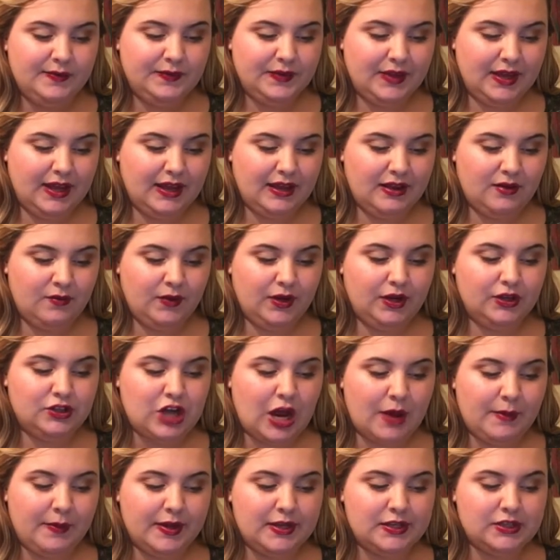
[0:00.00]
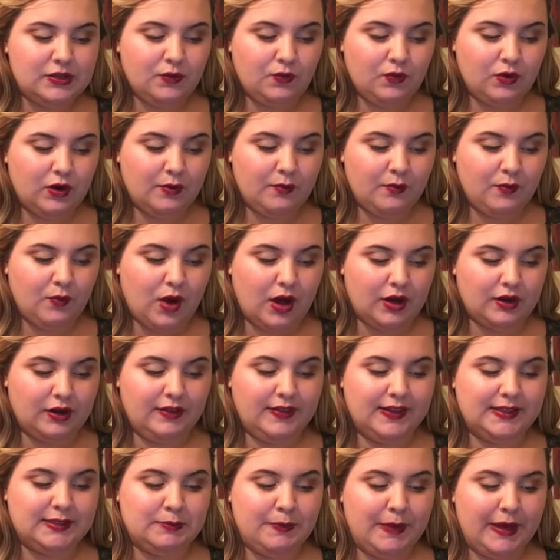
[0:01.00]
And when you drop it into warm water,
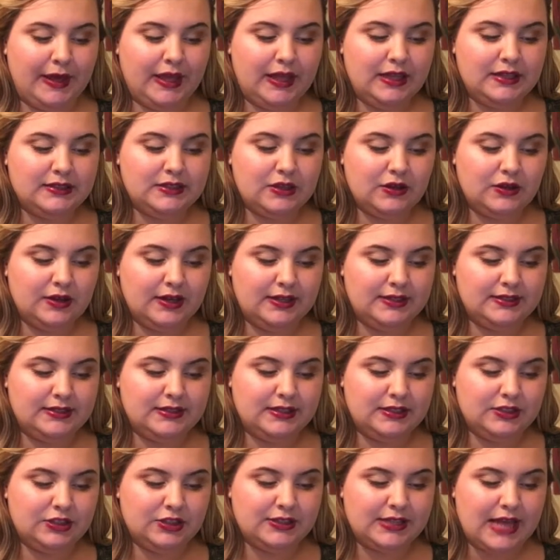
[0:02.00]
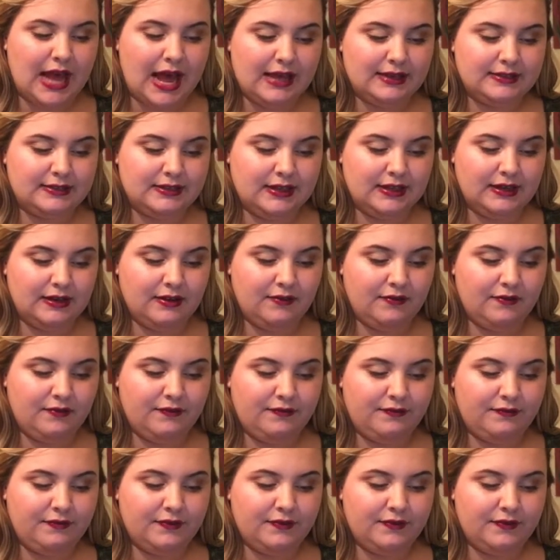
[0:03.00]
this baking soda and citrus acid